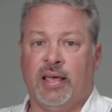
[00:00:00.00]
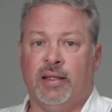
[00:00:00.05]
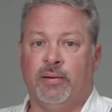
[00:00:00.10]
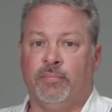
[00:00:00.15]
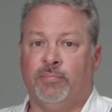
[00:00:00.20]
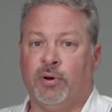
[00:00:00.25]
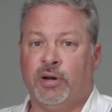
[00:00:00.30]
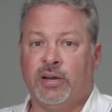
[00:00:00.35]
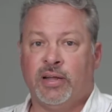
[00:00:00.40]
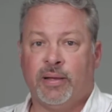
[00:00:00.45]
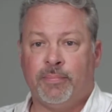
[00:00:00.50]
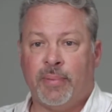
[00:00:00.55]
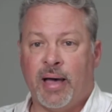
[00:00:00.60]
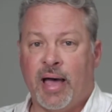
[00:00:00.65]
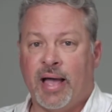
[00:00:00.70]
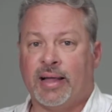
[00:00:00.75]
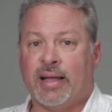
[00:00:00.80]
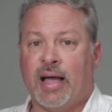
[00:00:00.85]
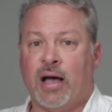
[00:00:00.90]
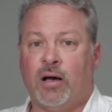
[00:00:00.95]
and bring it
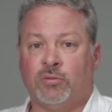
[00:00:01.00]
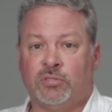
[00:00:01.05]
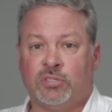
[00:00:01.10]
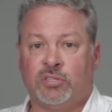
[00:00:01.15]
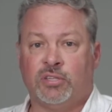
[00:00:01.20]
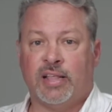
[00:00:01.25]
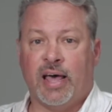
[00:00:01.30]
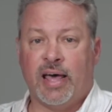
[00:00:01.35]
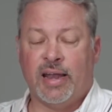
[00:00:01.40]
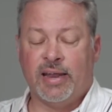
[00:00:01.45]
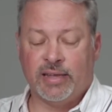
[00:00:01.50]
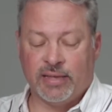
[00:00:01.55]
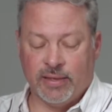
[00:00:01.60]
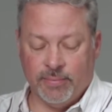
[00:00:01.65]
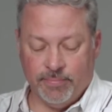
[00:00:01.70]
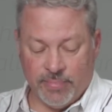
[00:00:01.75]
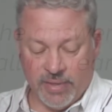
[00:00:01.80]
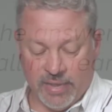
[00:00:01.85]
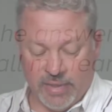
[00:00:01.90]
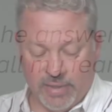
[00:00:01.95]
back out so that it can